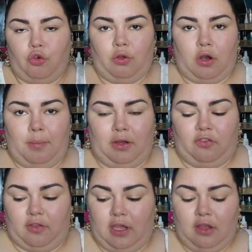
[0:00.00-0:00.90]
do a little
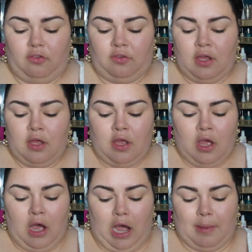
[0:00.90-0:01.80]
mix of these.
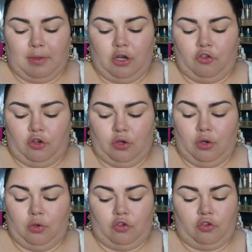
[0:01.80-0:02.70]
I'm going to
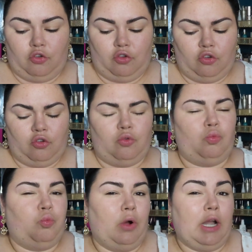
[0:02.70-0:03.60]
do
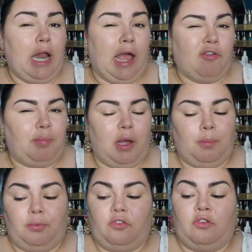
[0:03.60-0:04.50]
1.5
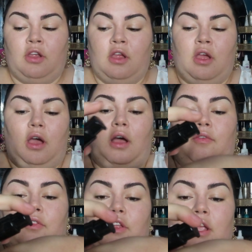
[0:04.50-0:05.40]
pumps
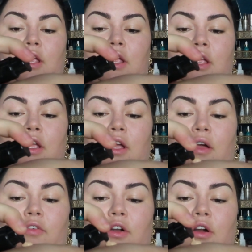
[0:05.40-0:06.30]
of the
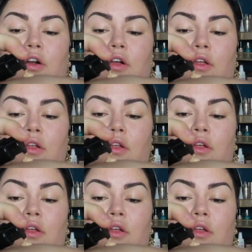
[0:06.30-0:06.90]
CoverGirl